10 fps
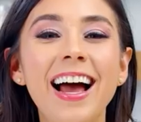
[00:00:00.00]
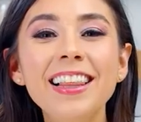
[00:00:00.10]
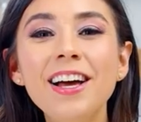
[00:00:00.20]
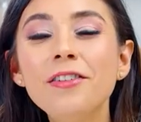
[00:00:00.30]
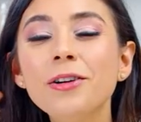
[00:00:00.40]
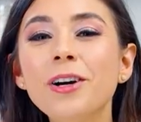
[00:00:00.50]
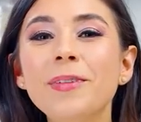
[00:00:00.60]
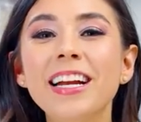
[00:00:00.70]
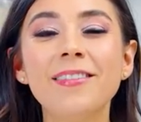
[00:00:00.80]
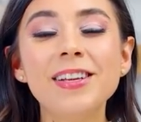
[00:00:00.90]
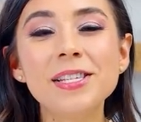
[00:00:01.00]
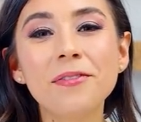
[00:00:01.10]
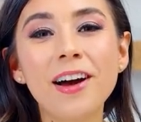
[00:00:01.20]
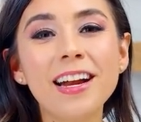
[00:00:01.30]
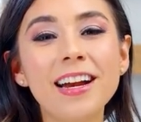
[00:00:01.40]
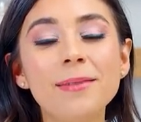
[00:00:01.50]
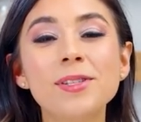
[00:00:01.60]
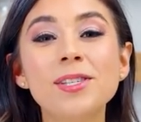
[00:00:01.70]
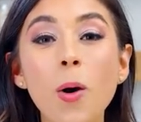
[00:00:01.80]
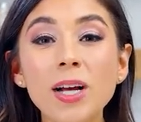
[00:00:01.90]
Hello everyone, my name is Yovana and I'm
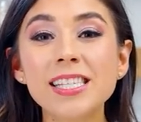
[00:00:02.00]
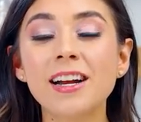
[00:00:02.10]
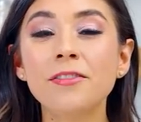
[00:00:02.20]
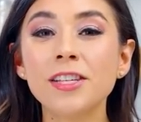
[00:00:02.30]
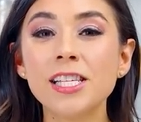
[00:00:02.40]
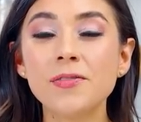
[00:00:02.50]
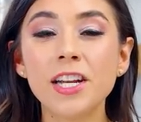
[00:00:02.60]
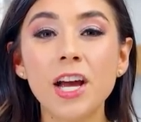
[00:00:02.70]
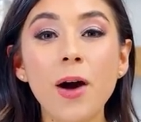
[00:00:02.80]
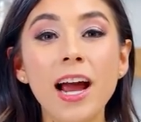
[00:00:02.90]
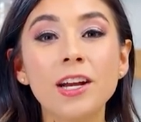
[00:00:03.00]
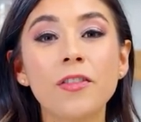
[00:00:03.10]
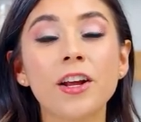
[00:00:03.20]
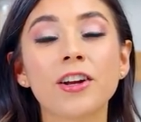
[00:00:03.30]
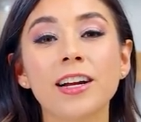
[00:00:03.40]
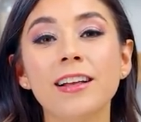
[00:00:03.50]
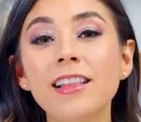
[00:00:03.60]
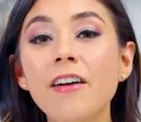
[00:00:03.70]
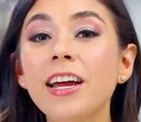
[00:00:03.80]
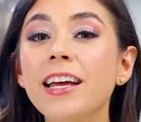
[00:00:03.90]
so excited for this video. I know that you're gonna
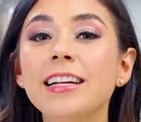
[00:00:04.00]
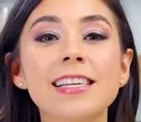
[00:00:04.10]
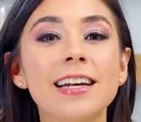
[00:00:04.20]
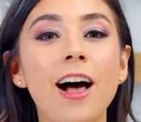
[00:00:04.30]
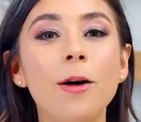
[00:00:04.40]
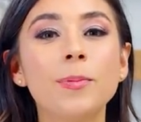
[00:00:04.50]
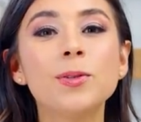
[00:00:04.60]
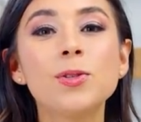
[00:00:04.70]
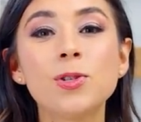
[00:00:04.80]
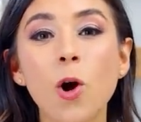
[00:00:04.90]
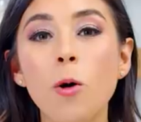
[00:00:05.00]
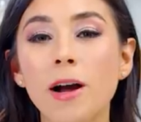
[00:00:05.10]
love it and it's gonna help you so